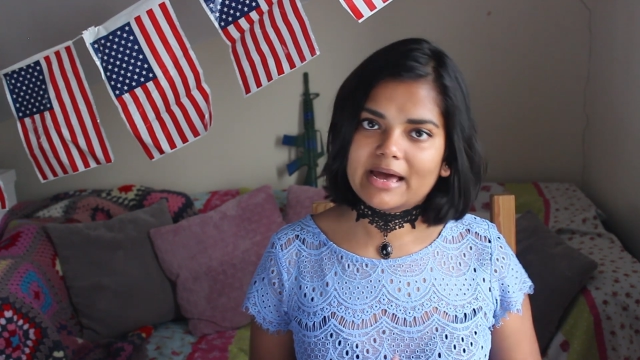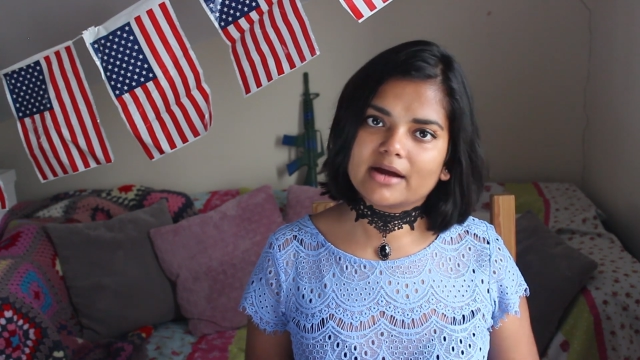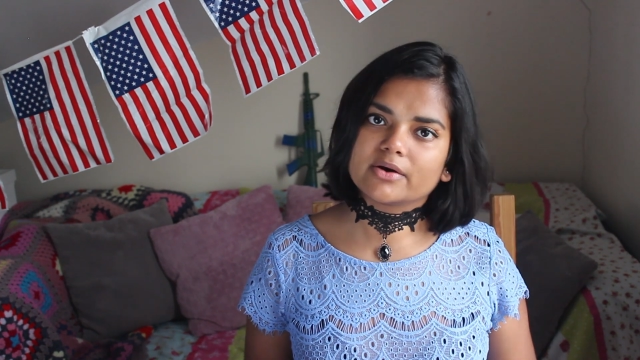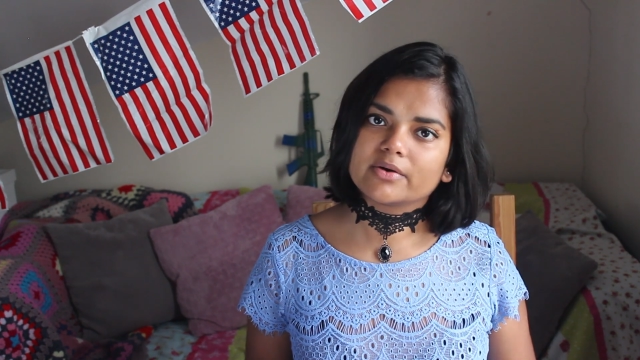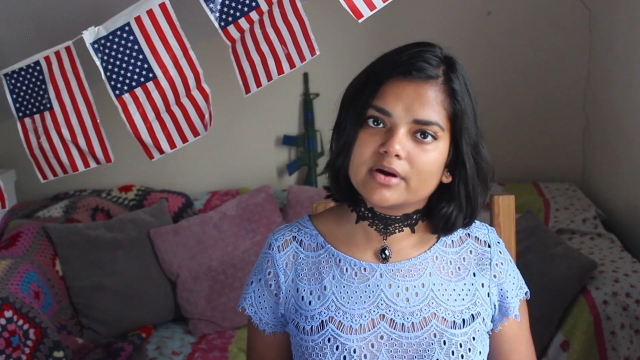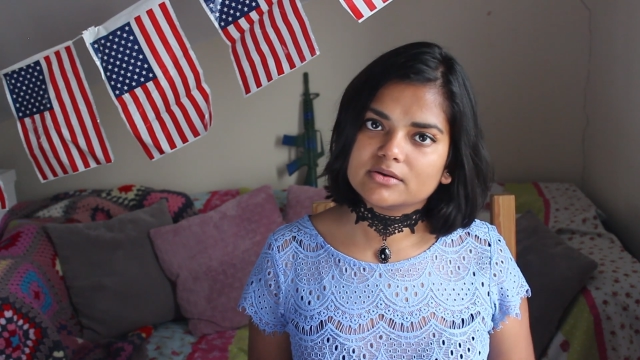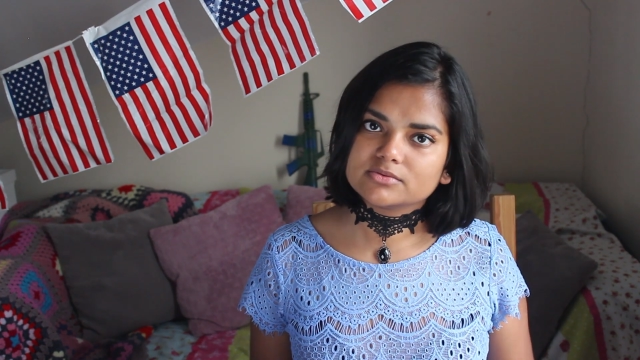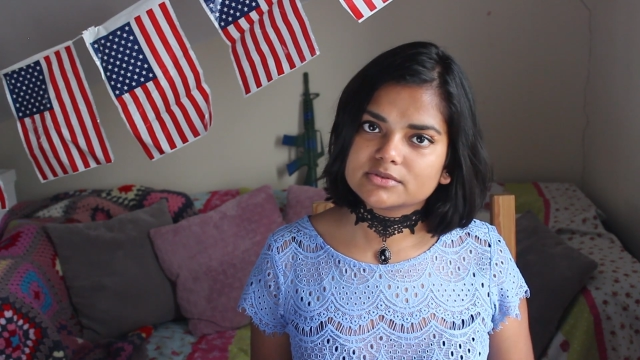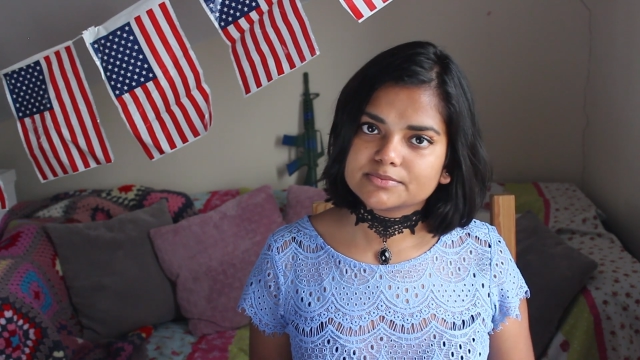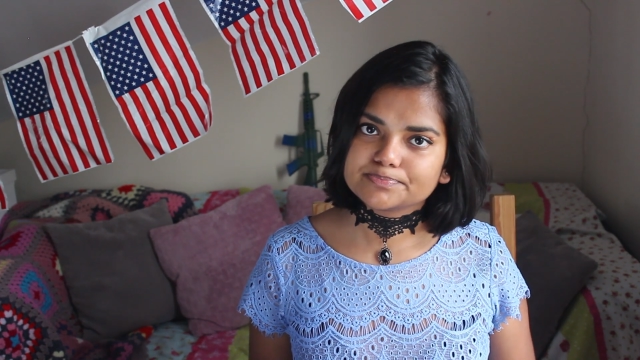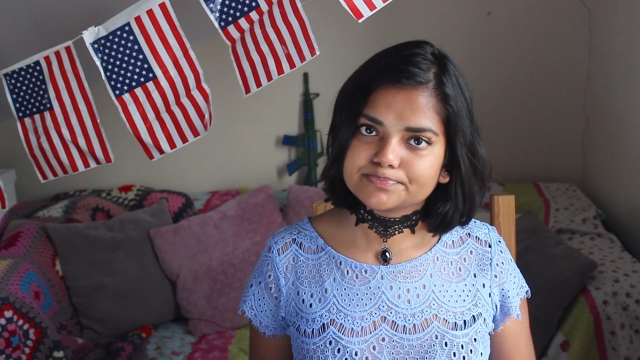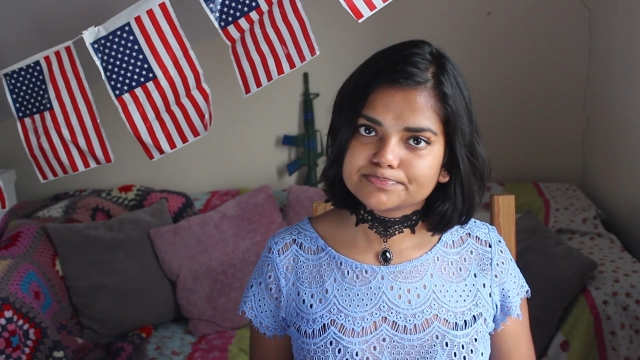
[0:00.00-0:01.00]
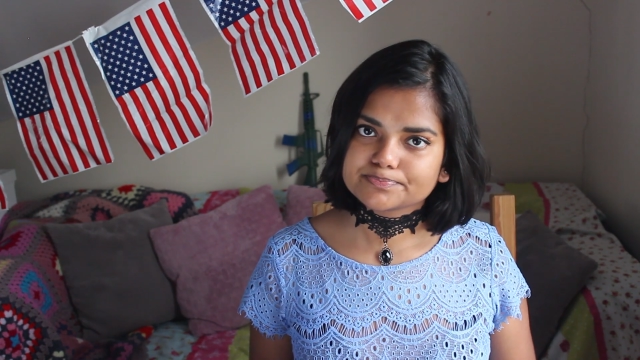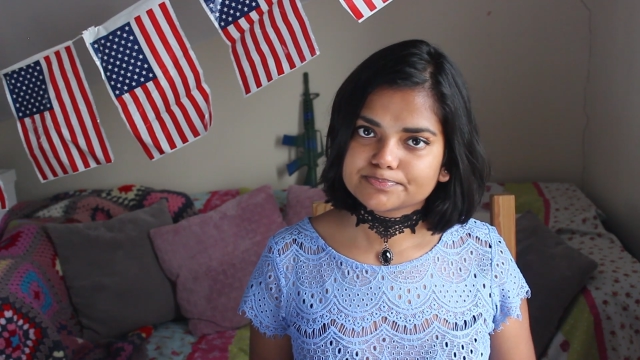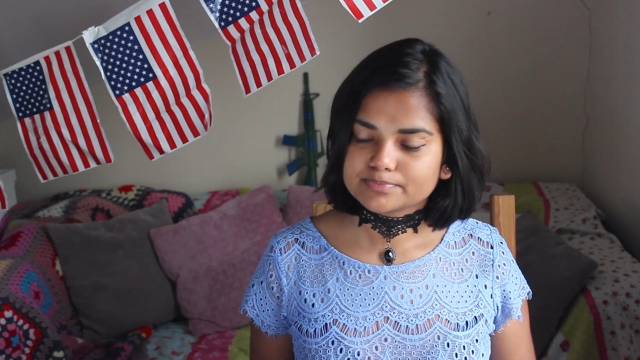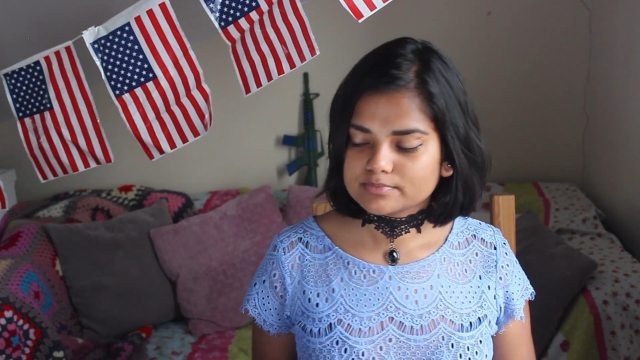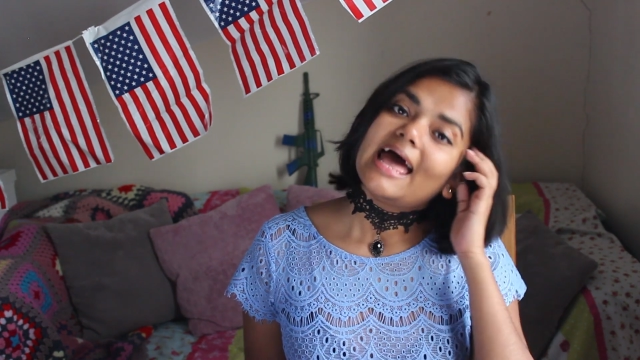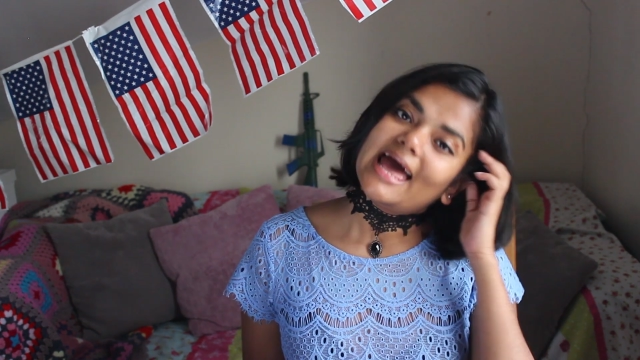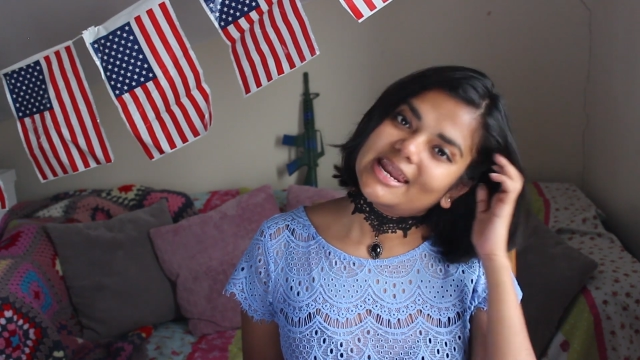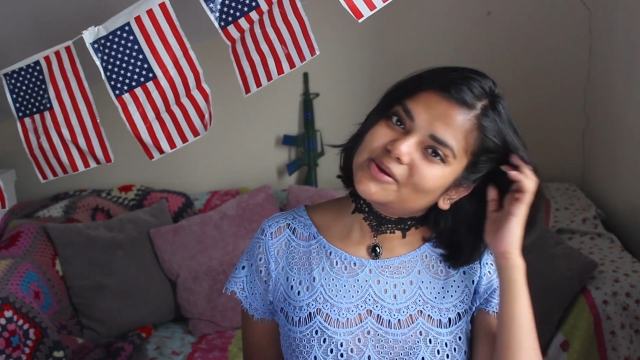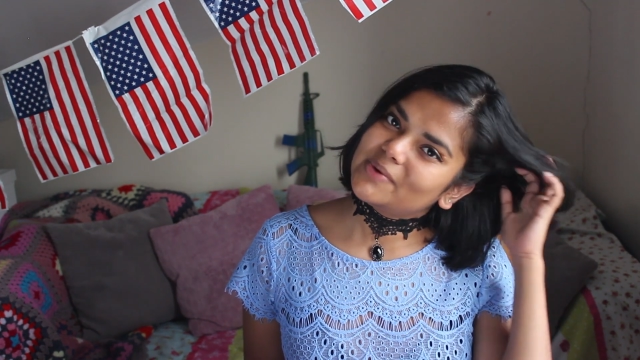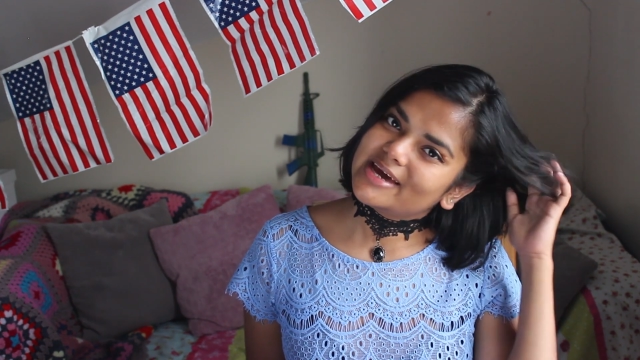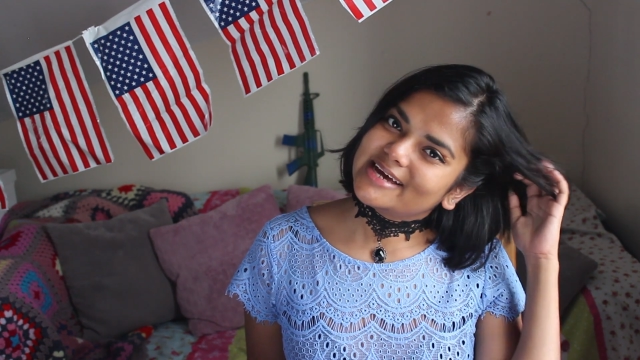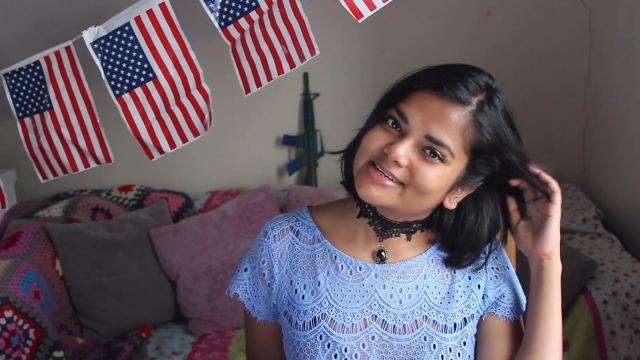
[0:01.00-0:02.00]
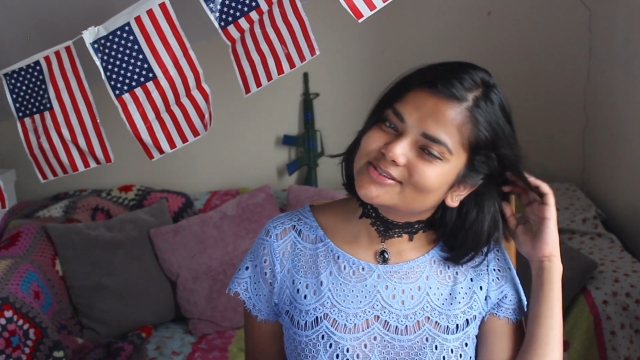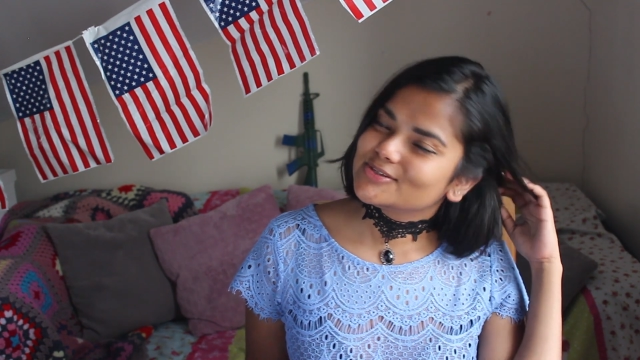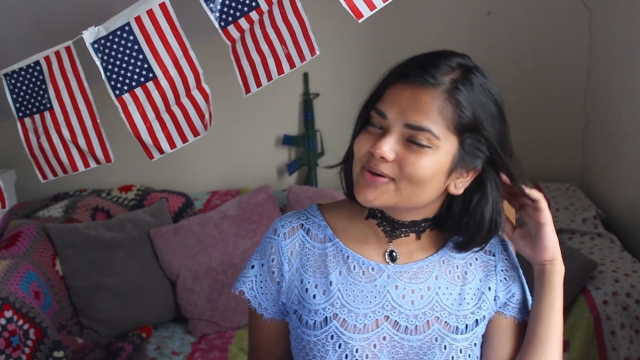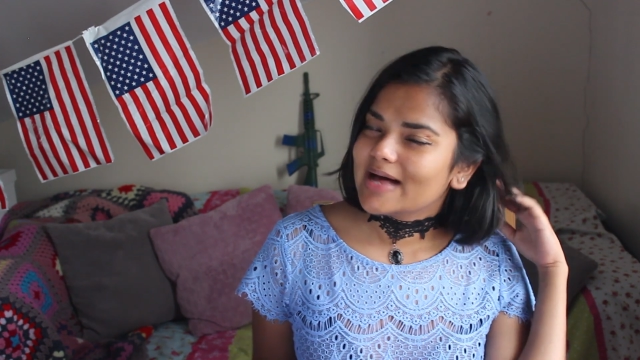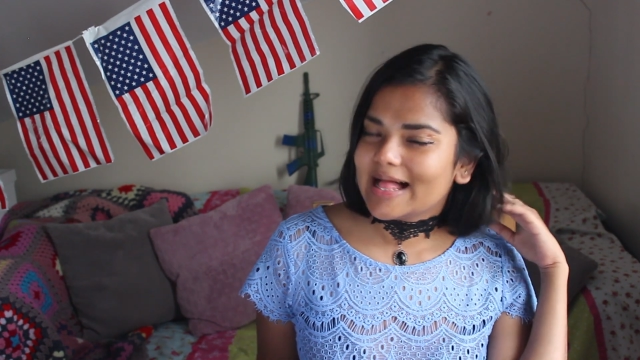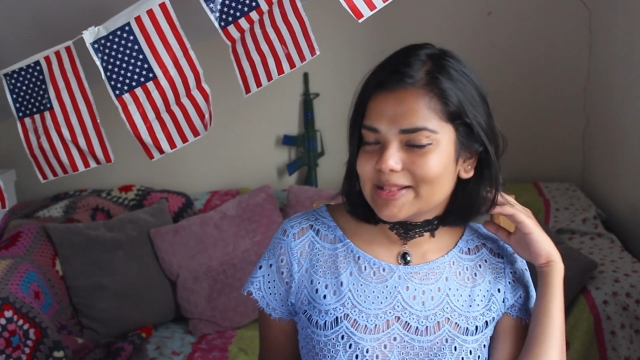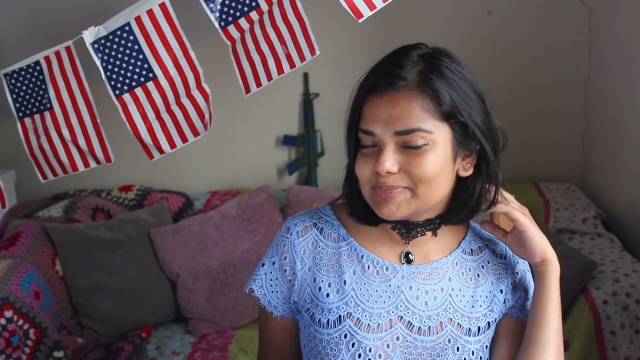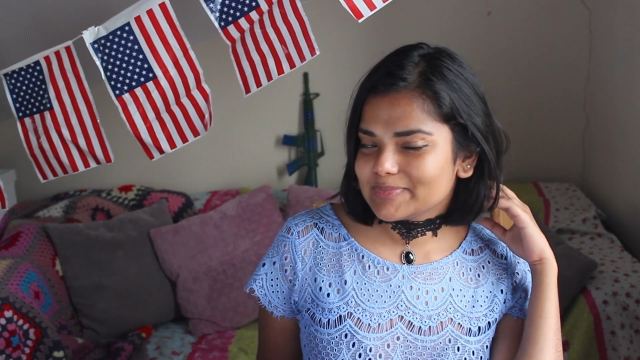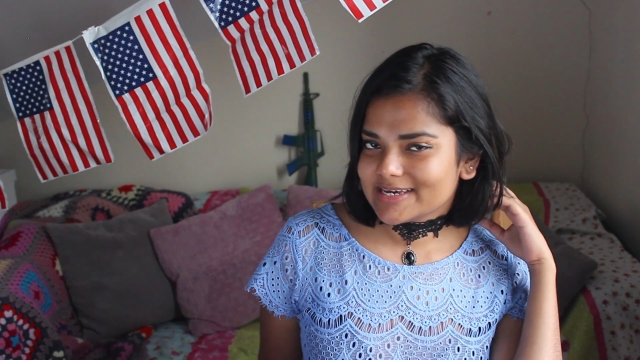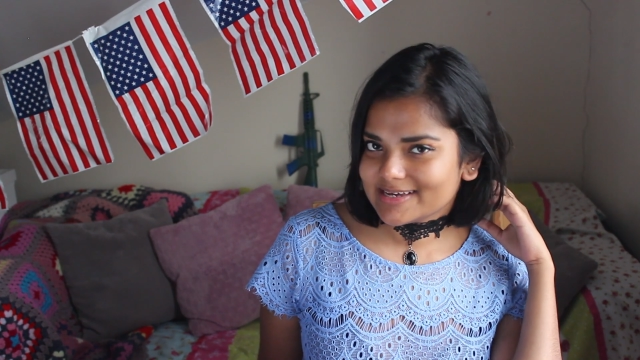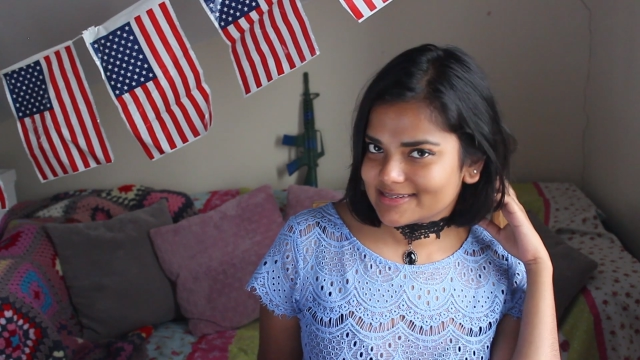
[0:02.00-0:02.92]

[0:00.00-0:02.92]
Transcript: background. Anyway, to help me